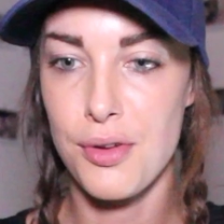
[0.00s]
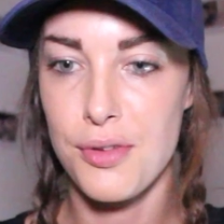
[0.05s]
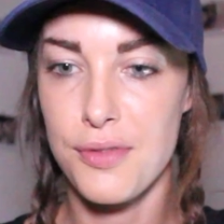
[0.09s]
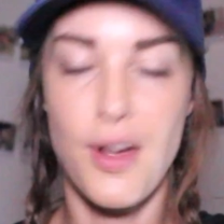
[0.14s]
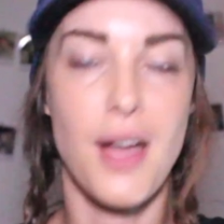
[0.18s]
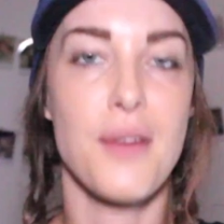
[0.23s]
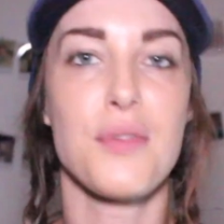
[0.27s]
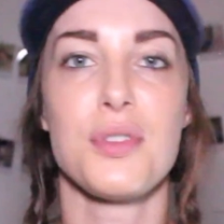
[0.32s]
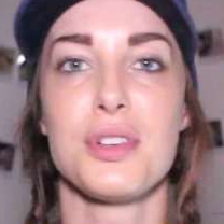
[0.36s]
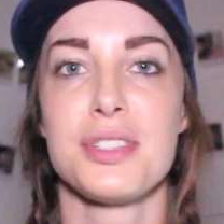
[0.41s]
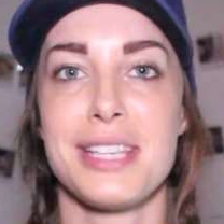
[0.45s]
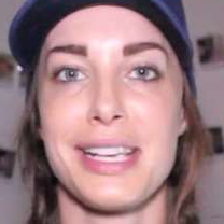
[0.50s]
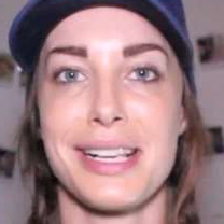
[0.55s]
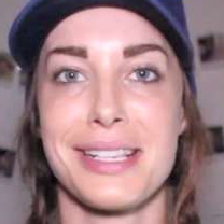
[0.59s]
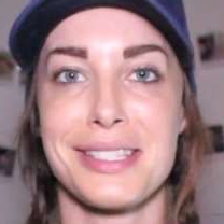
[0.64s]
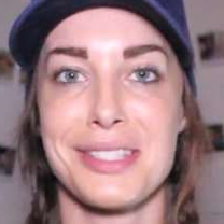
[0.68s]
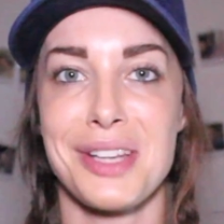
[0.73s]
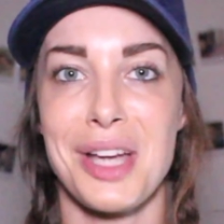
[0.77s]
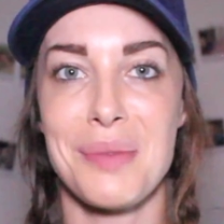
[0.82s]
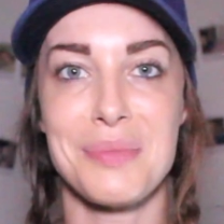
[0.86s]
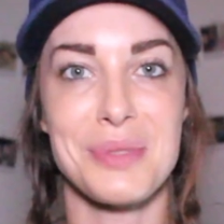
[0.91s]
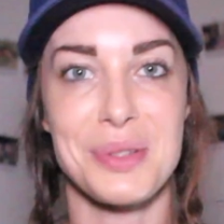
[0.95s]
5 or
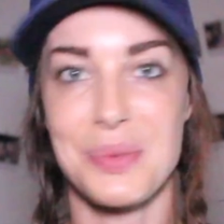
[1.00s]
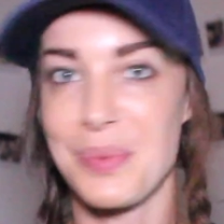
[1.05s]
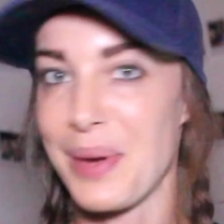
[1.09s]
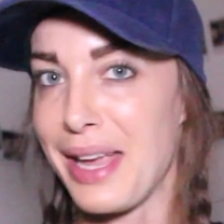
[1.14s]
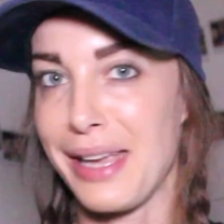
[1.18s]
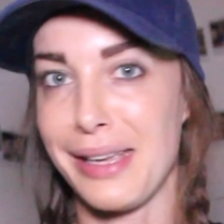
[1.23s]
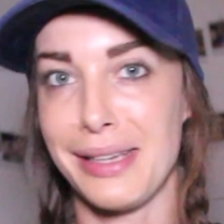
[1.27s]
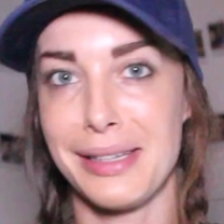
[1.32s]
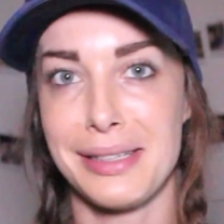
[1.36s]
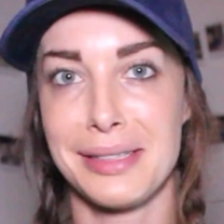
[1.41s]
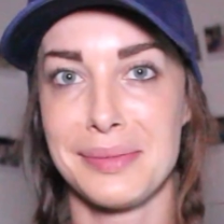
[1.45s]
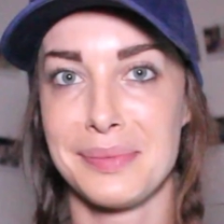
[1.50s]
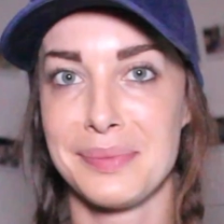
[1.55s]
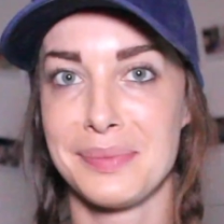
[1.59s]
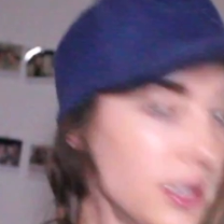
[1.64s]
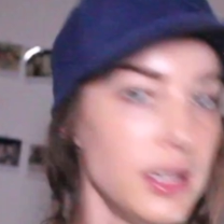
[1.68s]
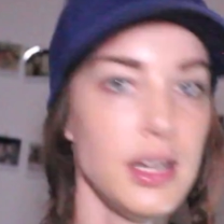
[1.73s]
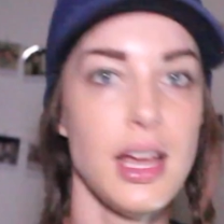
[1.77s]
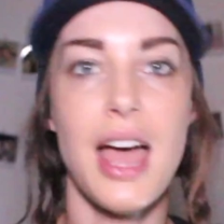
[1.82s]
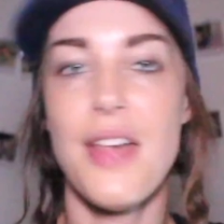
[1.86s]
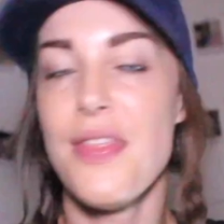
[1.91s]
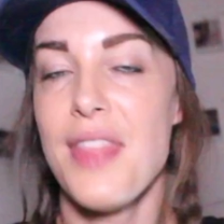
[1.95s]
6 times a week.
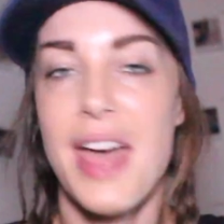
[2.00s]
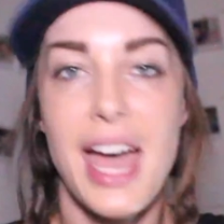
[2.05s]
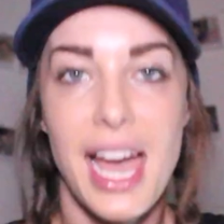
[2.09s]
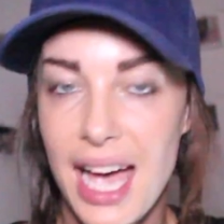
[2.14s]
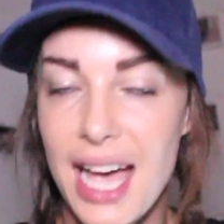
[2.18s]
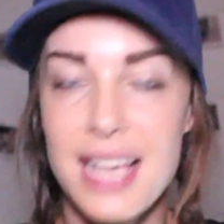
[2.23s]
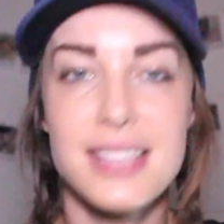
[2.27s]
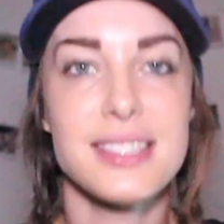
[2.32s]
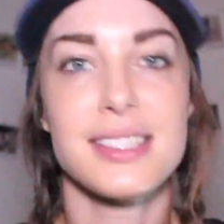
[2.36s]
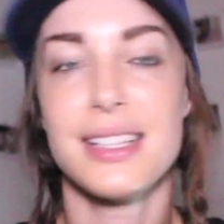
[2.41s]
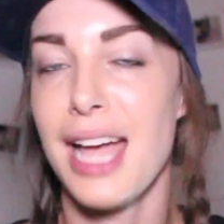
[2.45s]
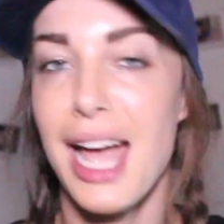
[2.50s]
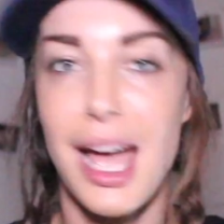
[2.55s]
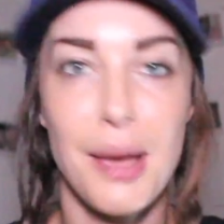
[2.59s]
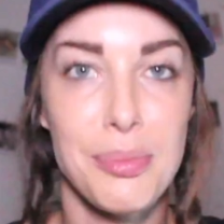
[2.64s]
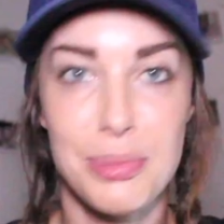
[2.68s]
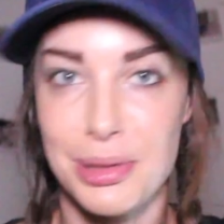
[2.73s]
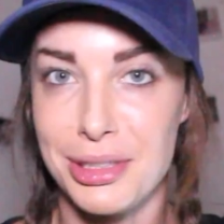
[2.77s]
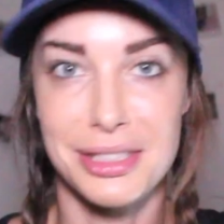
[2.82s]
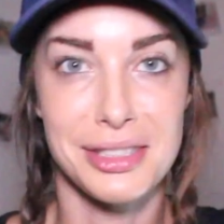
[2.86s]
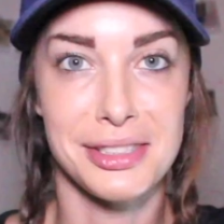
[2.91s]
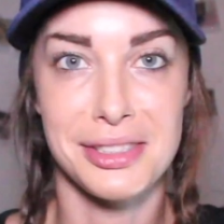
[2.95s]
And that hasn't
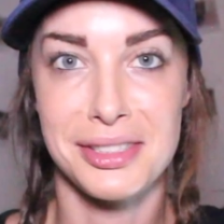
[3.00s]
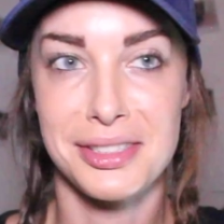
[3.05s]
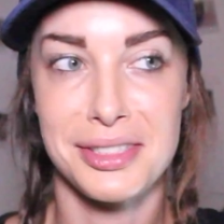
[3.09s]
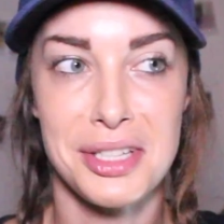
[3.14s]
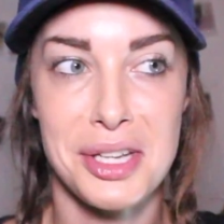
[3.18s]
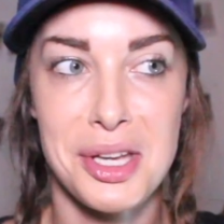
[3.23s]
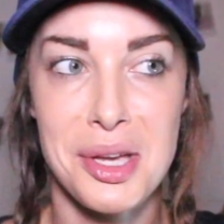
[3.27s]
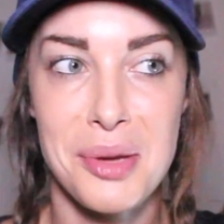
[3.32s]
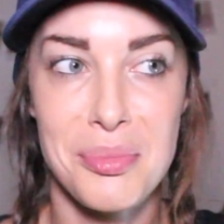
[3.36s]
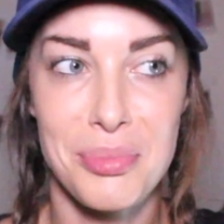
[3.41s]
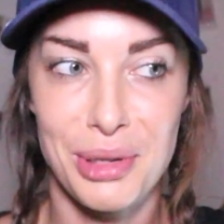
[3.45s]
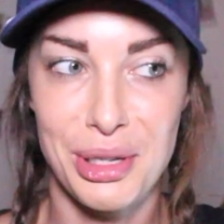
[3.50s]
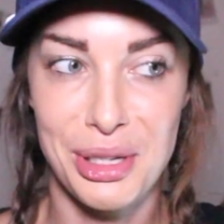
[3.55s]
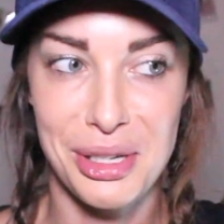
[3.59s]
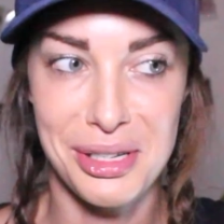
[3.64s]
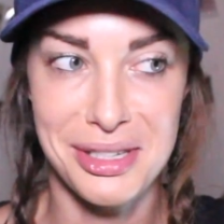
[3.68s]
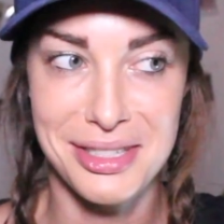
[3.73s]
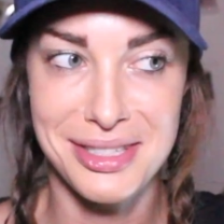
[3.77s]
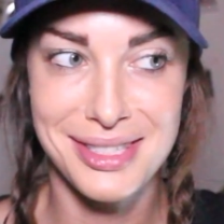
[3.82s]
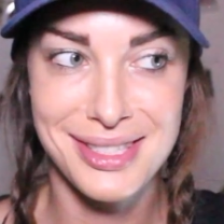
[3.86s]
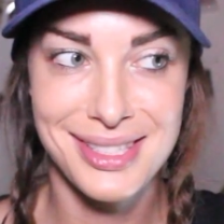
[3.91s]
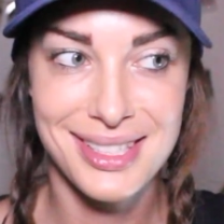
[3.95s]
happened
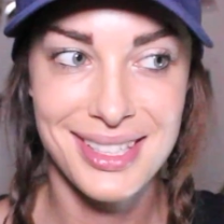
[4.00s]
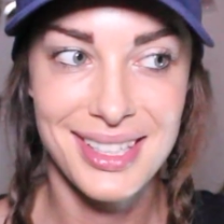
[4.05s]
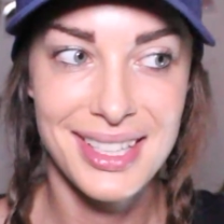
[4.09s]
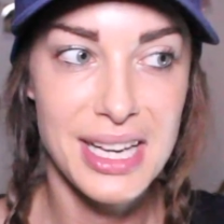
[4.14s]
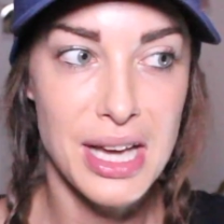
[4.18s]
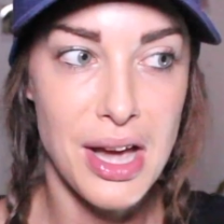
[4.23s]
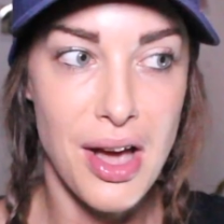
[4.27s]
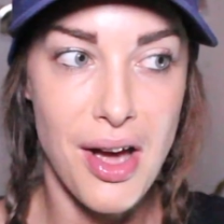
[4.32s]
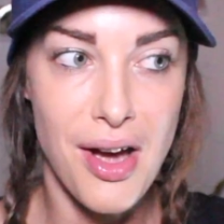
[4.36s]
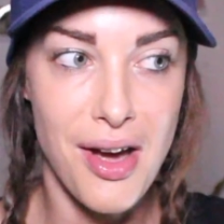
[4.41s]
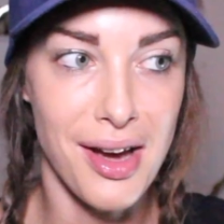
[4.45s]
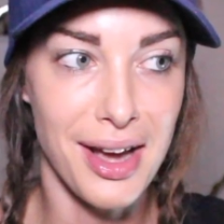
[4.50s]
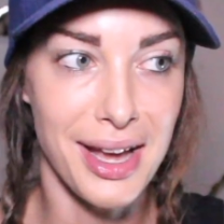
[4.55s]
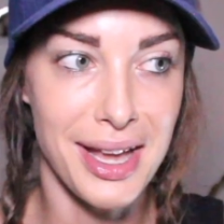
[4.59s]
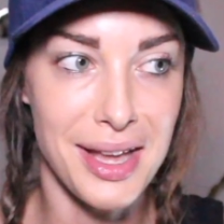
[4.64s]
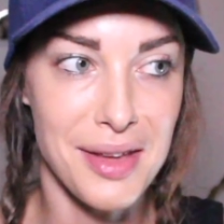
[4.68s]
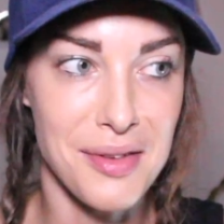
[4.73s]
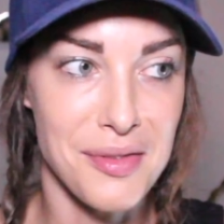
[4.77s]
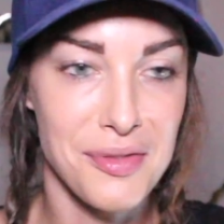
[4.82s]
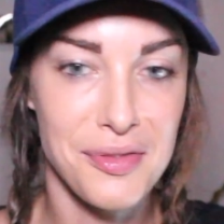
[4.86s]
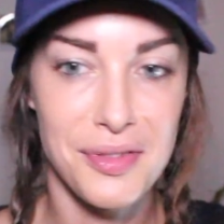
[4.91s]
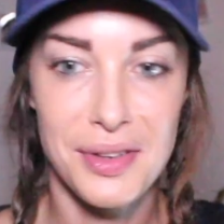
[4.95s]
because
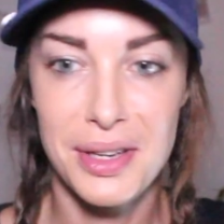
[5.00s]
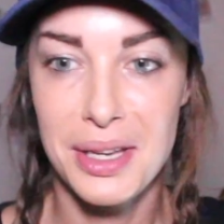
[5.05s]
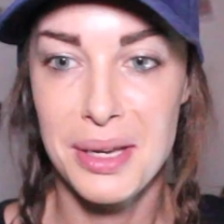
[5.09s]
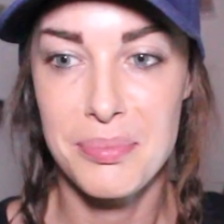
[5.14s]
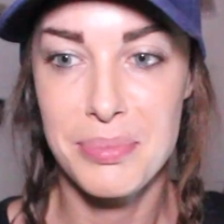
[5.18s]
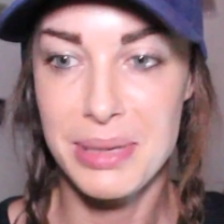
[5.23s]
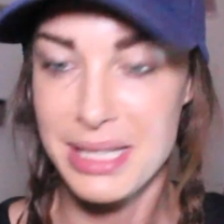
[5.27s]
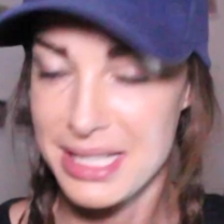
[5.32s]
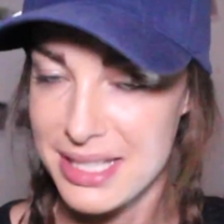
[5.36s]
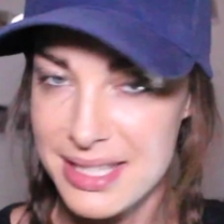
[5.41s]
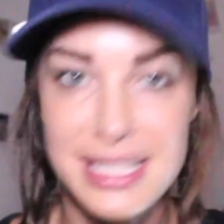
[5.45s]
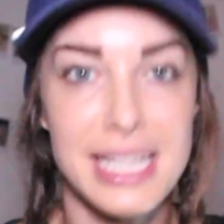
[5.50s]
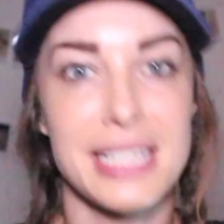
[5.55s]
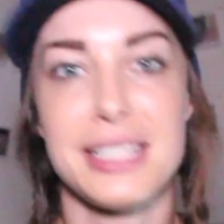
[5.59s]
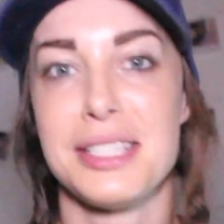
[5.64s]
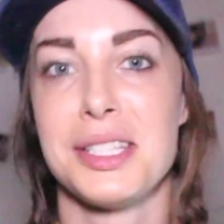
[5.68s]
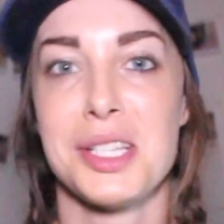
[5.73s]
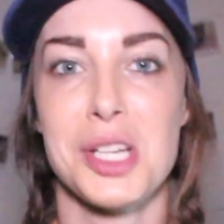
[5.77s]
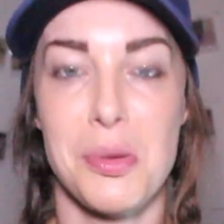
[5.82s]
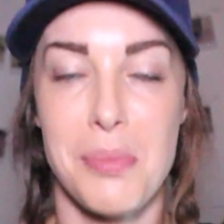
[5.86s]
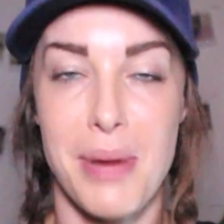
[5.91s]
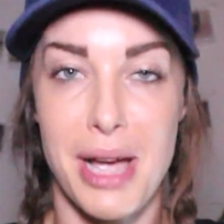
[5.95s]
I've been
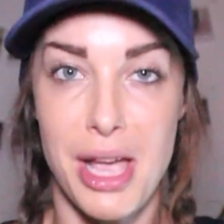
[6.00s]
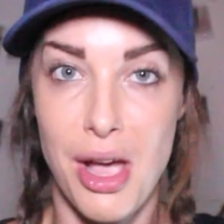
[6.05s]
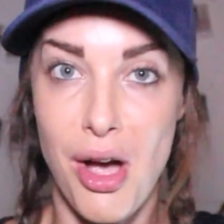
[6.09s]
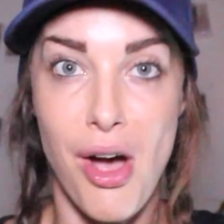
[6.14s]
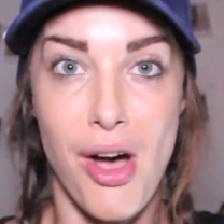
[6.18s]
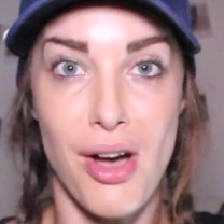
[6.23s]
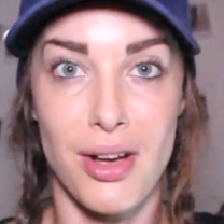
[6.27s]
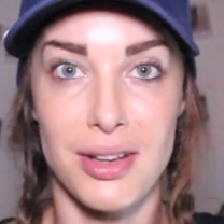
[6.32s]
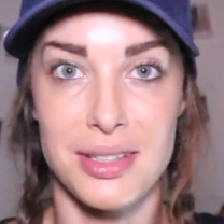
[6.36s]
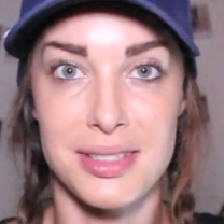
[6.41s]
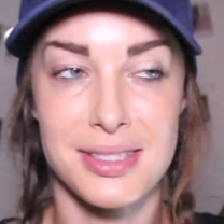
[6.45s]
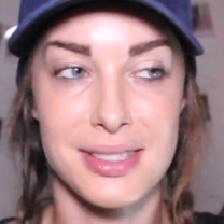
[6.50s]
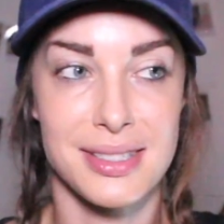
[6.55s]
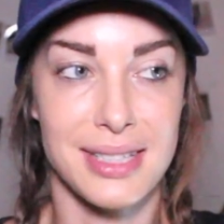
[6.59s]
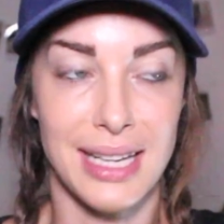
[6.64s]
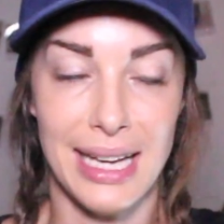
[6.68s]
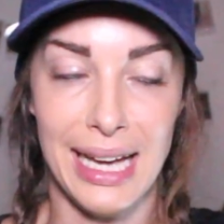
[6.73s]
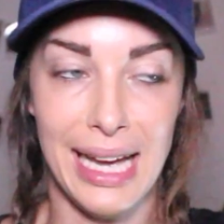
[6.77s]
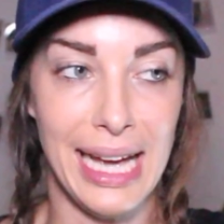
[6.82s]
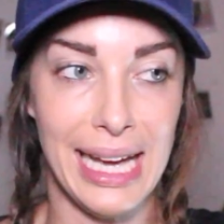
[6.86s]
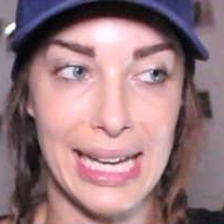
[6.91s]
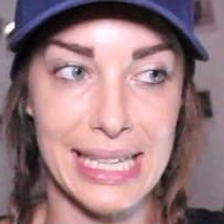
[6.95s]
sitting on my arse
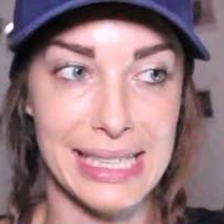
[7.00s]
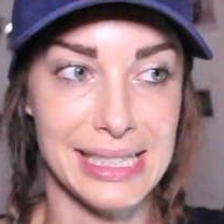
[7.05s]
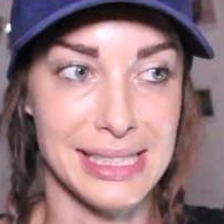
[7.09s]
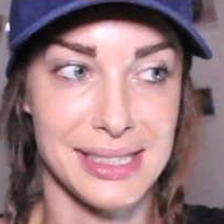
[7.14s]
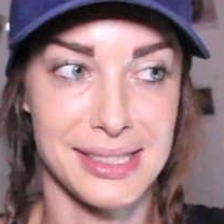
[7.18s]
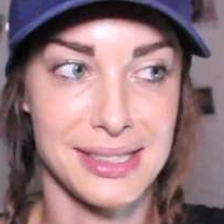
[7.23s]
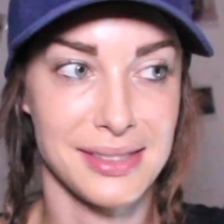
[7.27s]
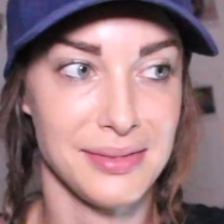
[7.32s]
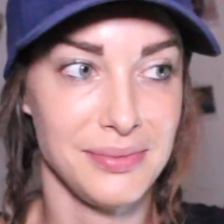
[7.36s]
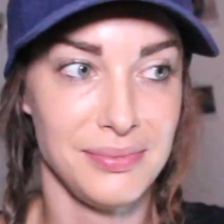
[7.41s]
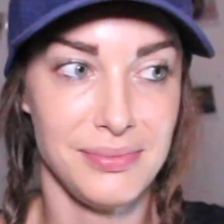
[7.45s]
and